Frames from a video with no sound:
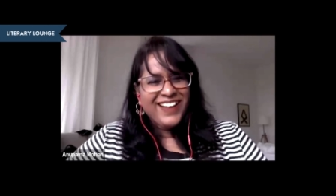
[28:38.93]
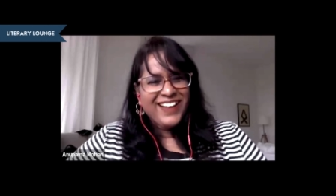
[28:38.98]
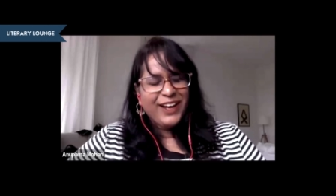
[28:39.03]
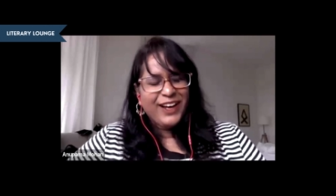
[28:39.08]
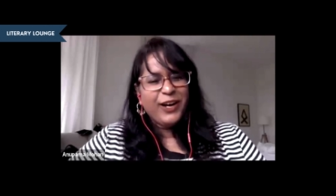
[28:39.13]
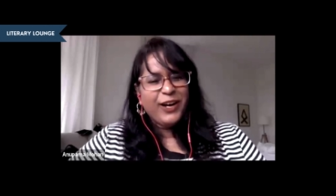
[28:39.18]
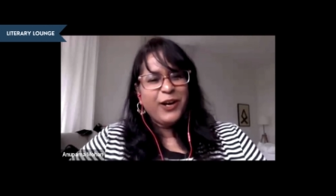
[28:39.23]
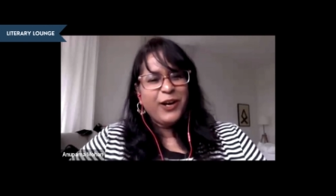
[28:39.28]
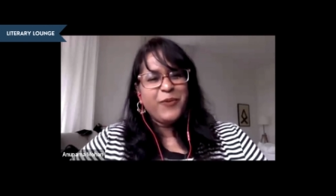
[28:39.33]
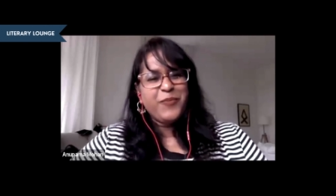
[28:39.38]

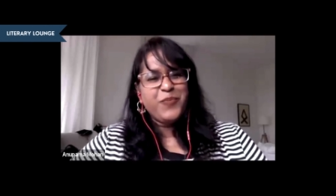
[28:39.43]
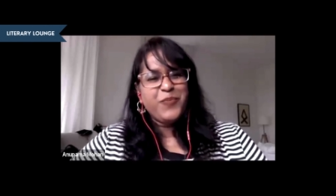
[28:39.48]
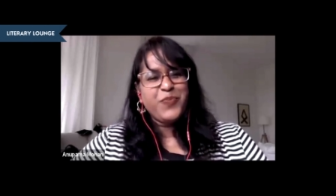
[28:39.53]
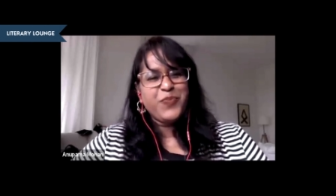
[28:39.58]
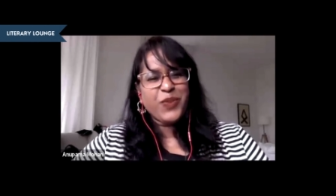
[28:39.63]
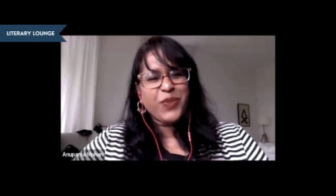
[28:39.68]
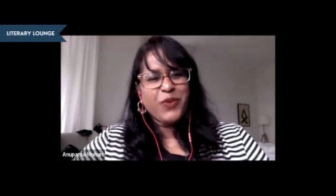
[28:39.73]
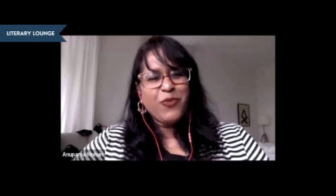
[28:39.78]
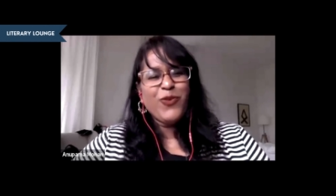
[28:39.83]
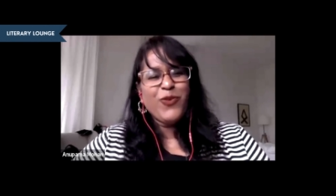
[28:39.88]

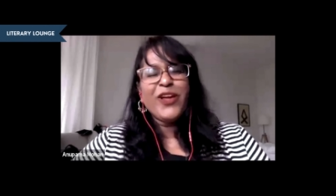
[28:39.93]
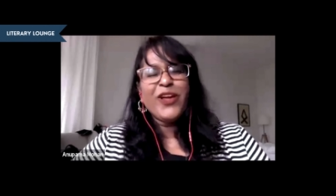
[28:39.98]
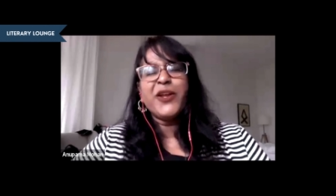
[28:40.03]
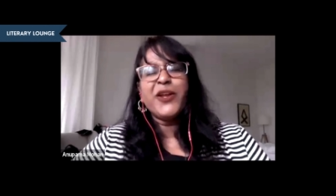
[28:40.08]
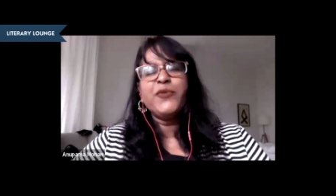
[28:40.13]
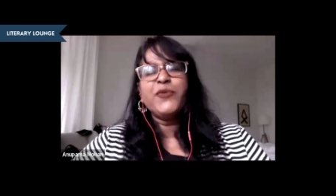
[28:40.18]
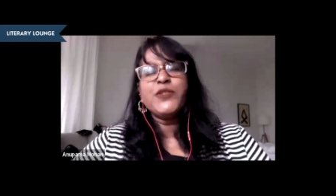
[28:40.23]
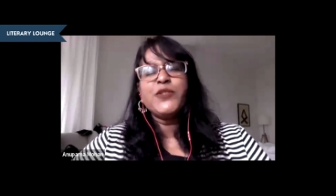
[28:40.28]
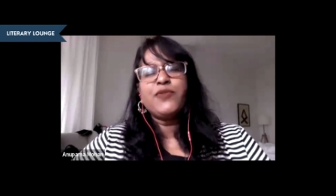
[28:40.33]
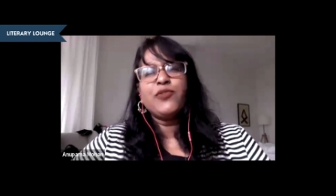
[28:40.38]
um, where i
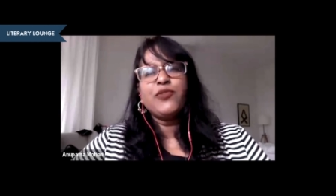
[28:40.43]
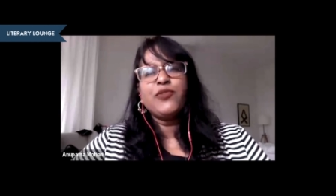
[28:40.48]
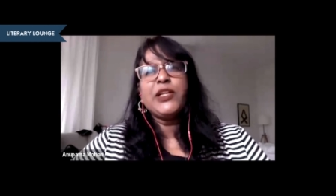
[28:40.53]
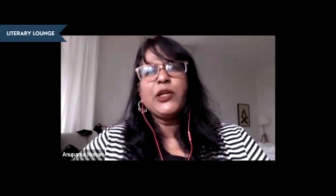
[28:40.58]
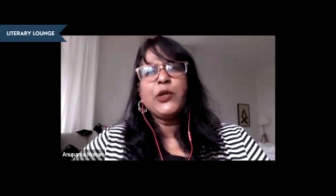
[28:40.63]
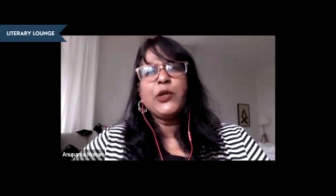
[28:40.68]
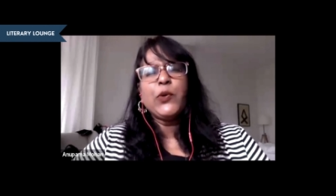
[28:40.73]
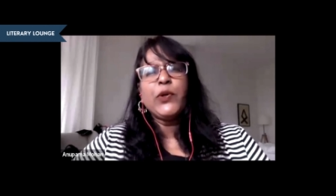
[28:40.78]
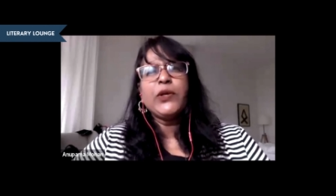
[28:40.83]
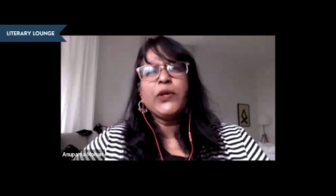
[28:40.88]
was fully
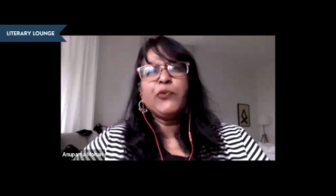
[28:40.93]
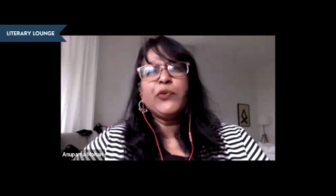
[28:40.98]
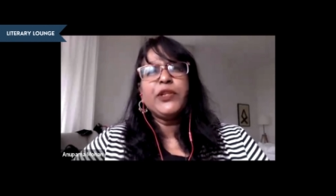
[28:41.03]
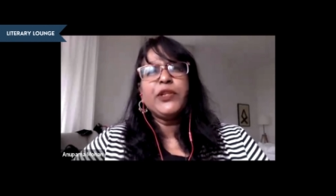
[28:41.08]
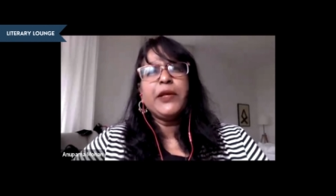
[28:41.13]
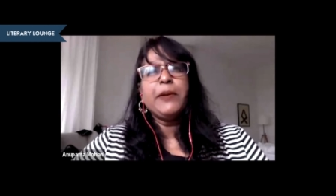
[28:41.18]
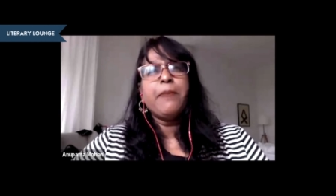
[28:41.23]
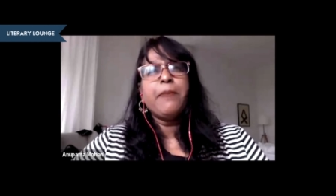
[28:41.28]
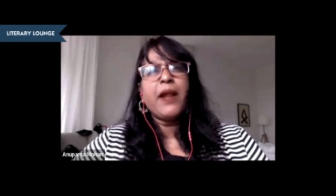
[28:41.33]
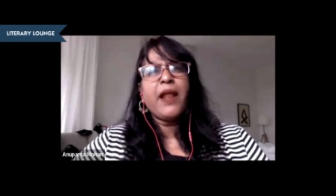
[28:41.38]
going with
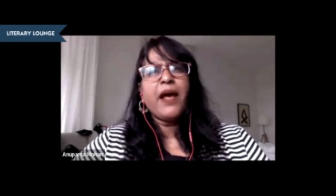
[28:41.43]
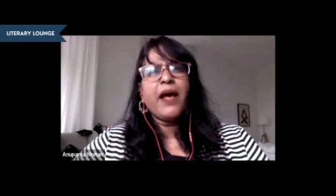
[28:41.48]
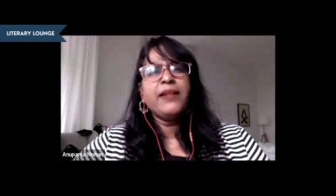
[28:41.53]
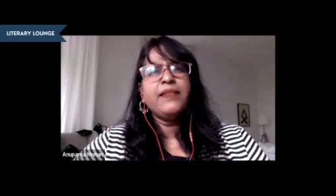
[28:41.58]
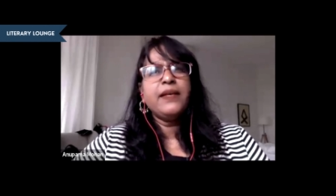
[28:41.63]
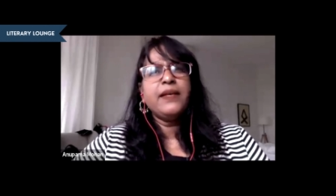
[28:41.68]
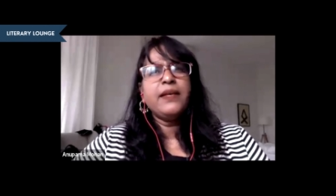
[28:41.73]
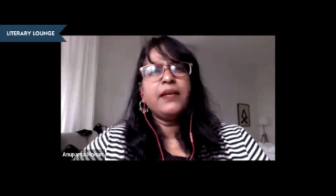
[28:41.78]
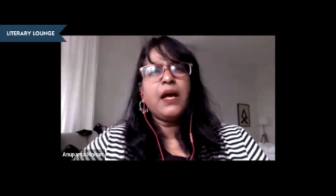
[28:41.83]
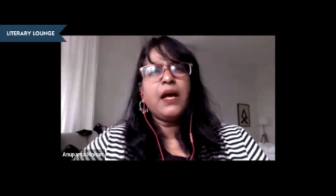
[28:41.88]
him but i
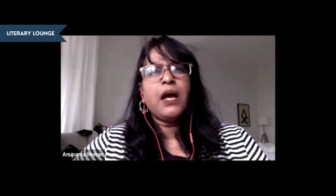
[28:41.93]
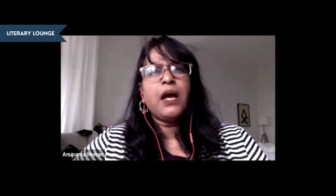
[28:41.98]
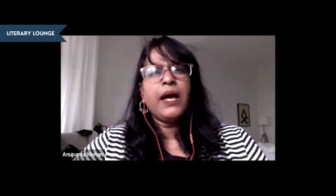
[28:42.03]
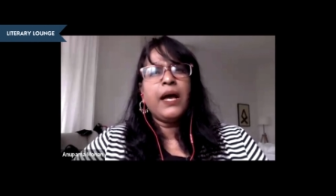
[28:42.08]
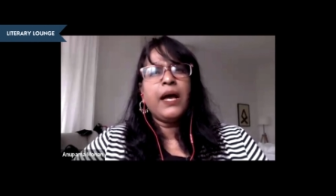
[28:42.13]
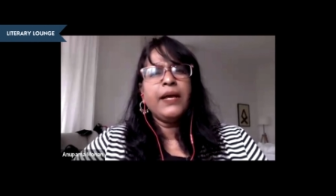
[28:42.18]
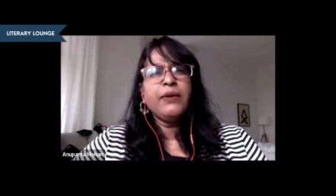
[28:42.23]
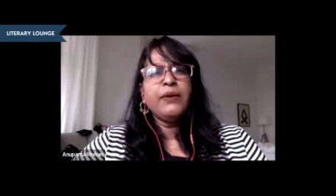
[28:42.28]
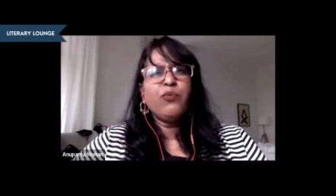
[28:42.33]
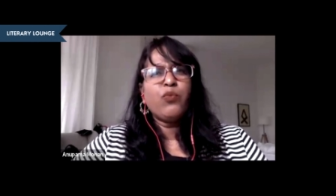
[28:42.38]
think
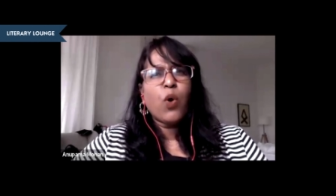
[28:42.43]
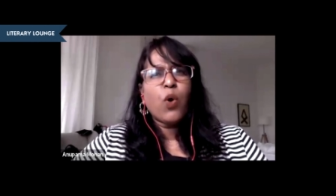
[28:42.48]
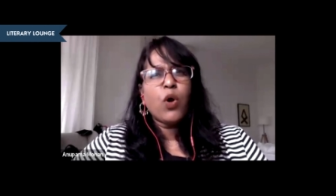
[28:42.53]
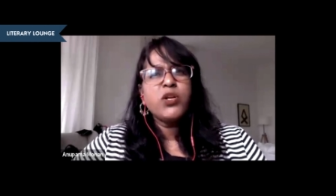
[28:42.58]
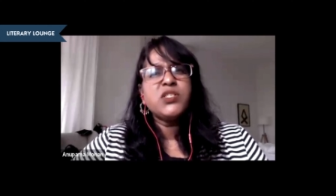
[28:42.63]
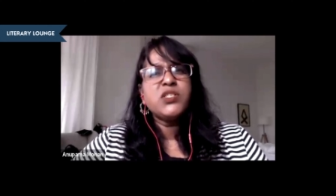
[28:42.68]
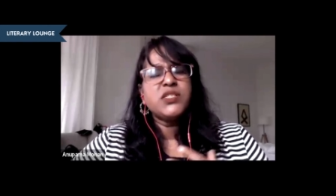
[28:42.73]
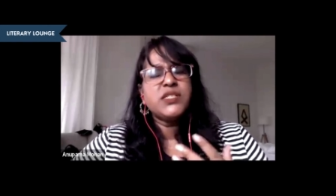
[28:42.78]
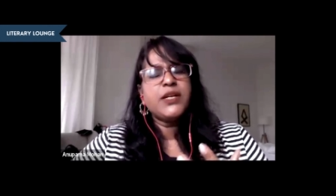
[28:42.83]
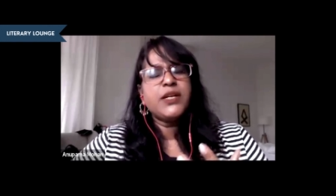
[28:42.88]
i
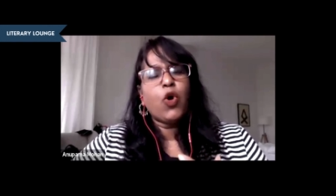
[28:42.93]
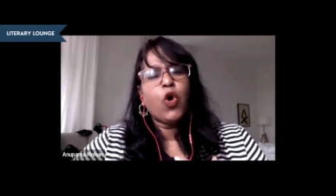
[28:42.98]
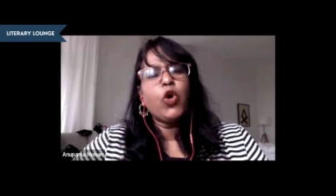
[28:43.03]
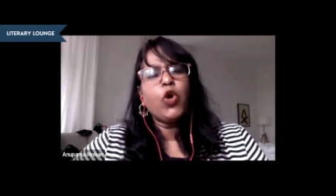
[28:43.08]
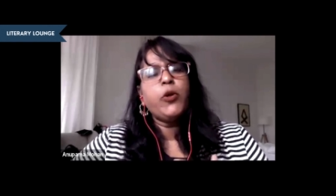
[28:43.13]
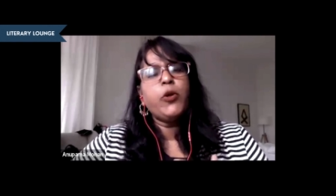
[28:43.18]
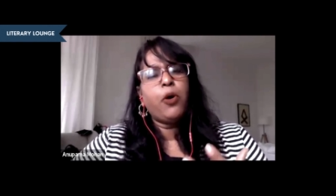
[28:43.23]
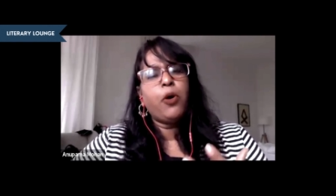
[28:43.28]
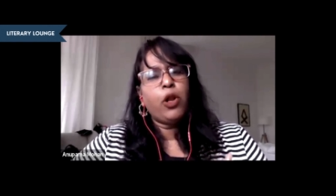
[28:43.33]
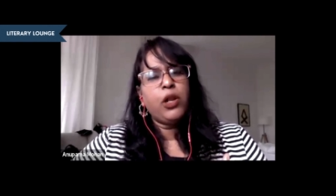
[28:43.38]
wanted an
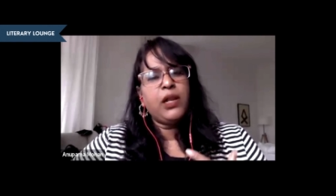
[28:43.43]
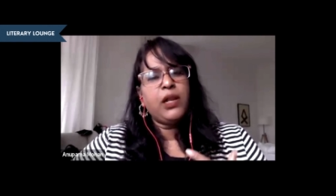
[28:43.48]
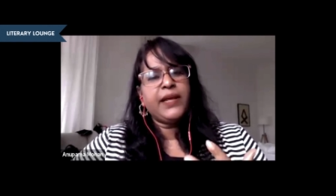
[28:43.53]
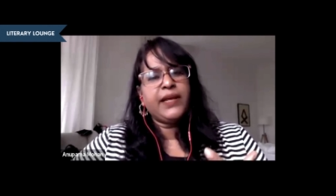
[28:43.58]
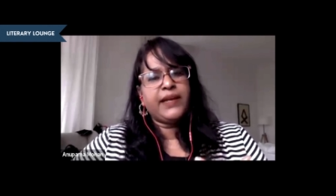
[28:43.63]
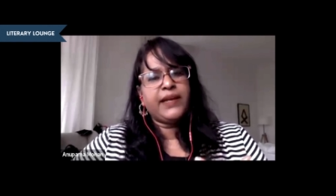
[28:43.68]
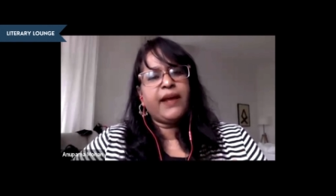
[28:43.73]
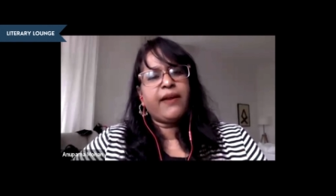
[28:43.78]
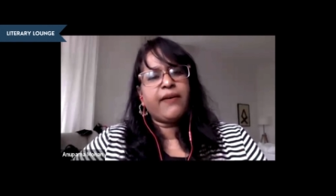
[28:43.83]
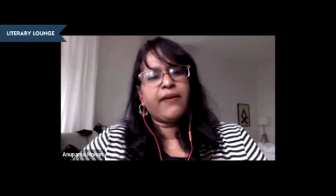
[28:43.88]
oddball
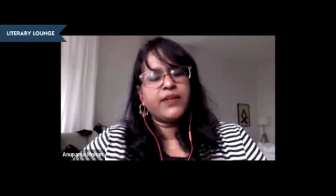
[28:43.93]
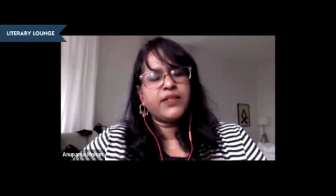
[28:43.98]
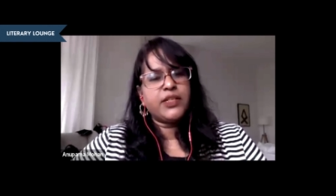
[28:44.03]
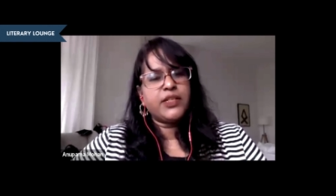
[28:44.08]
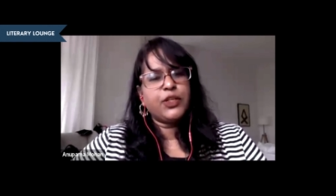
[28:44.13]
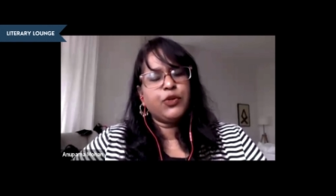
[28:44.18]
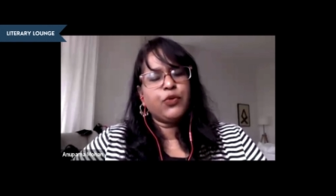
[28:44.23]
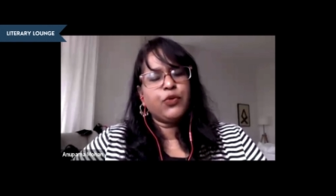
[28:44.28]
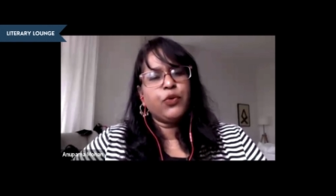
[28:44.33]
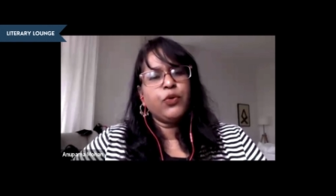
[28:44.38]
like character
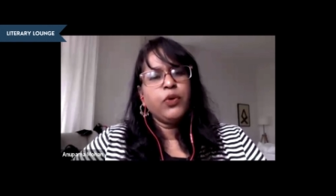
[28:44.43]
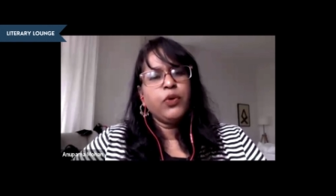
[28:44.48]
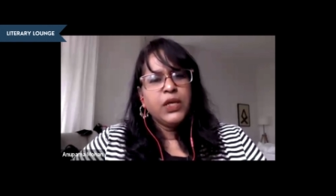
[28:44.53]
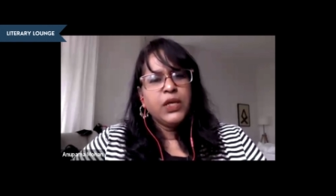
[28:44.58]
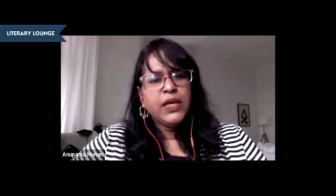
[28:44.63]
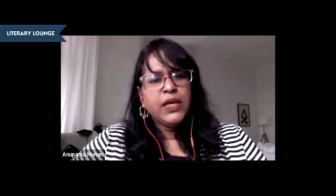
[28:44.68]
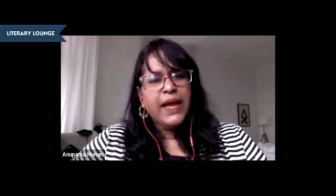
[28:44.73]
you know